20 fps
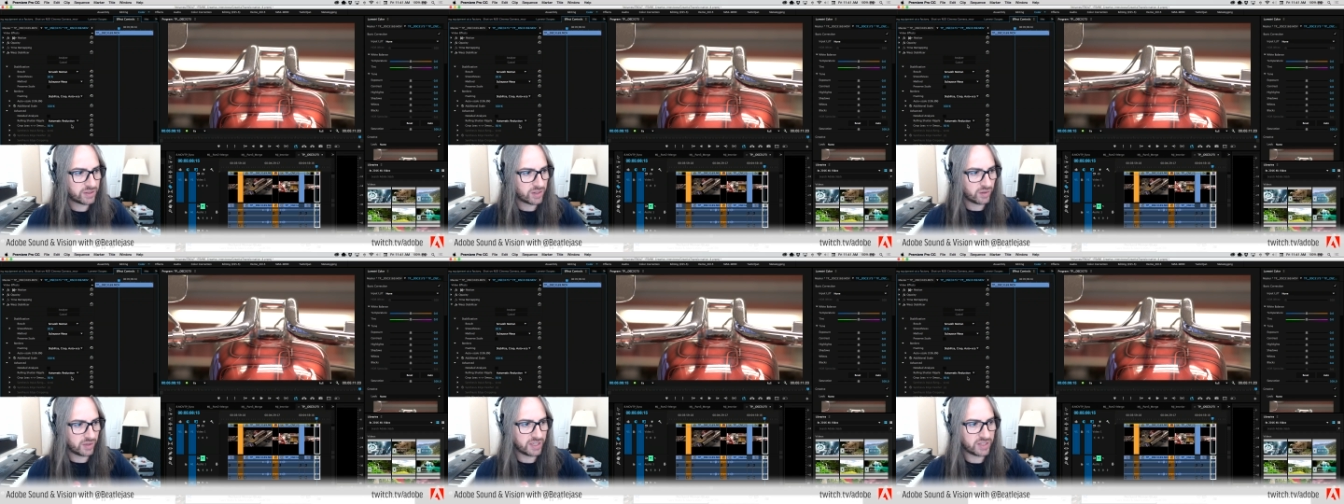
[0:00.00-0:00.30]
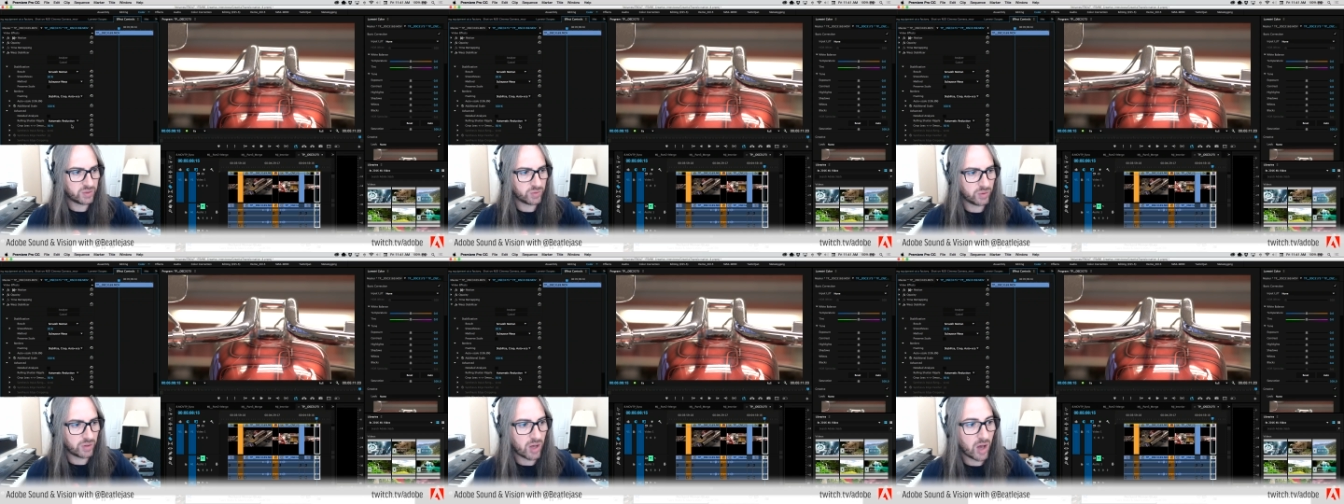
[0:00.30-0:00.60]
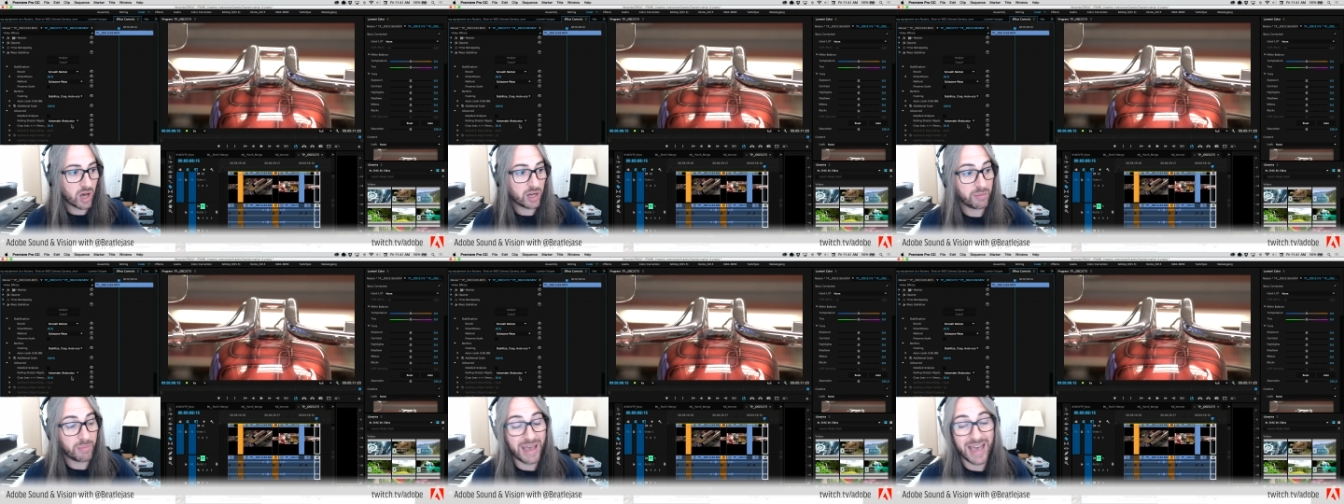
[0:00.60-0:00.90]
So this will
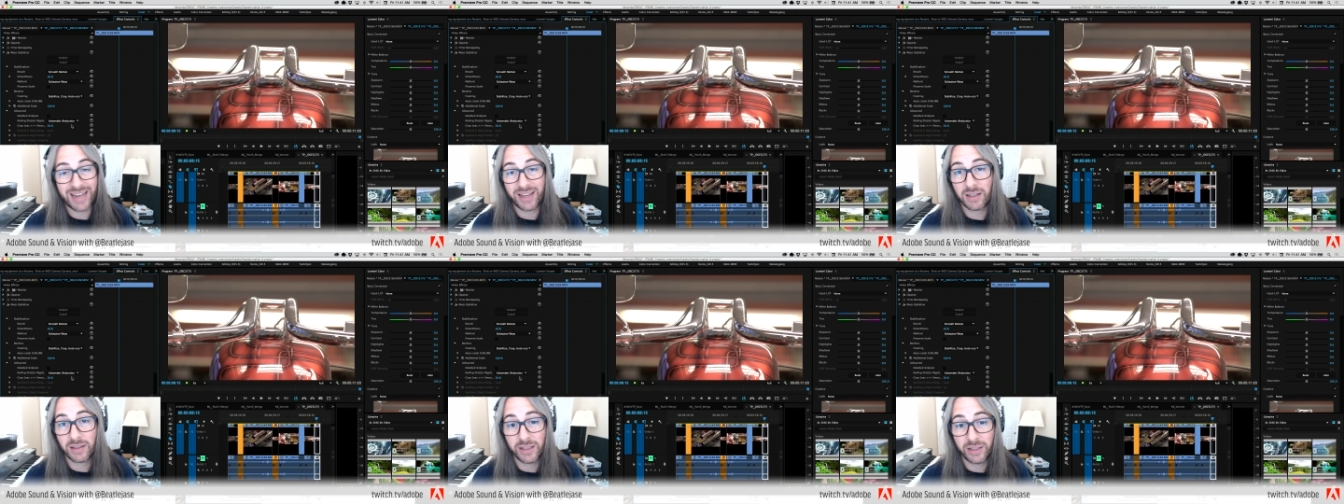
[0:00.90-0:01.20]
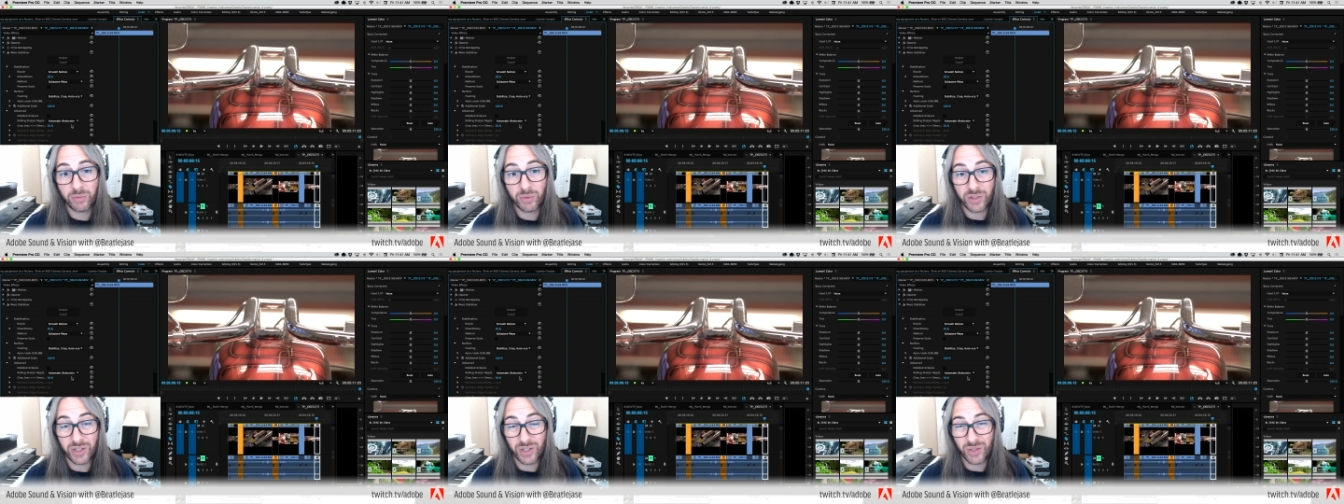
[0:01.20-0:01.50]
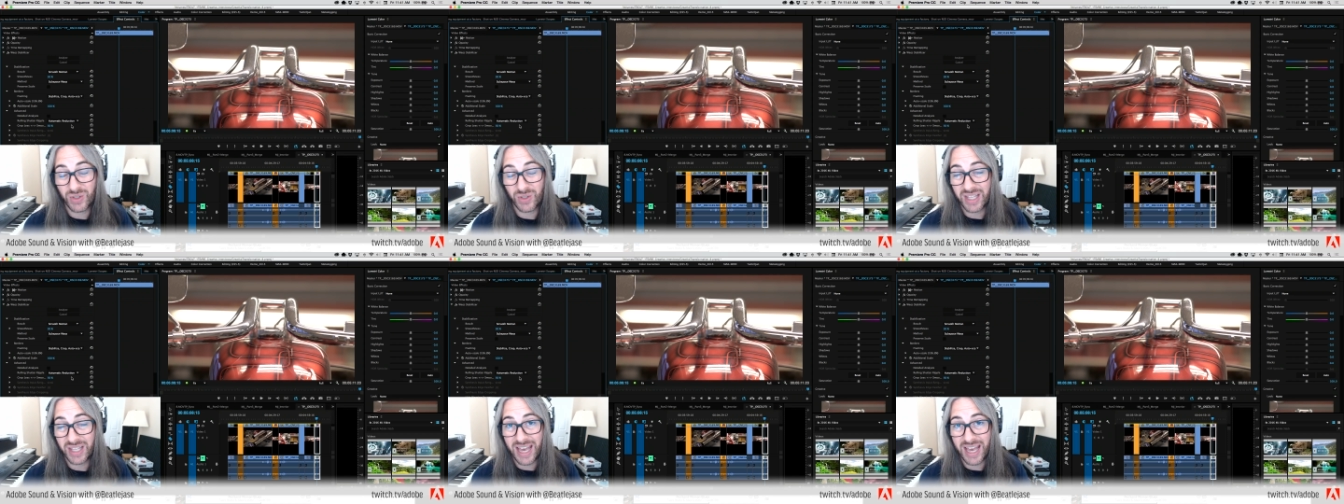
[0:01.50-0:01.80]
automatically
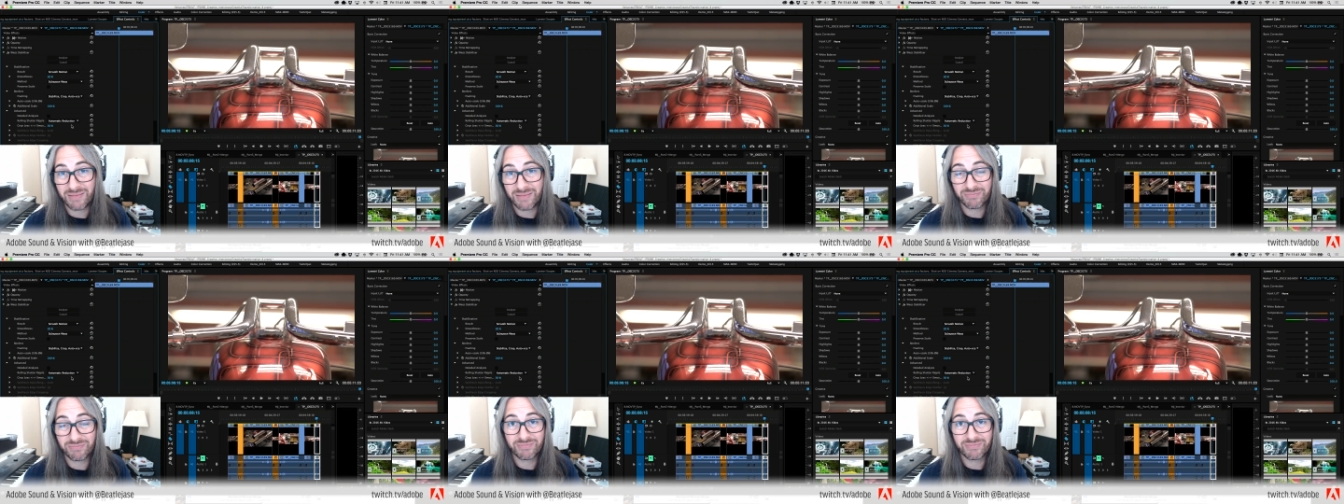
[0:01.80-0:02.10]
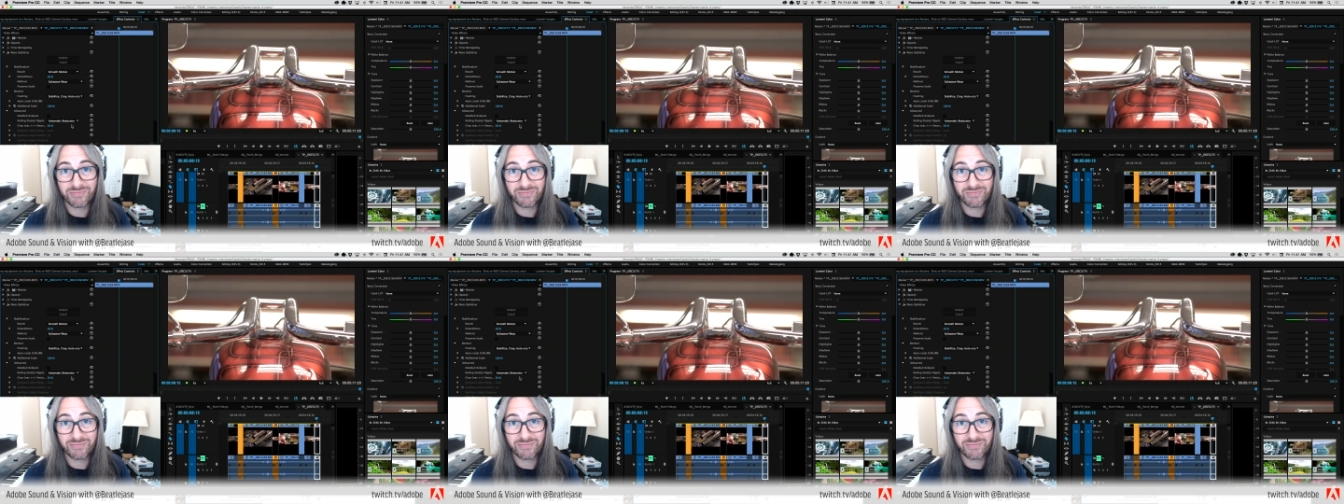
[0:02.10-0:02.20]
reduce that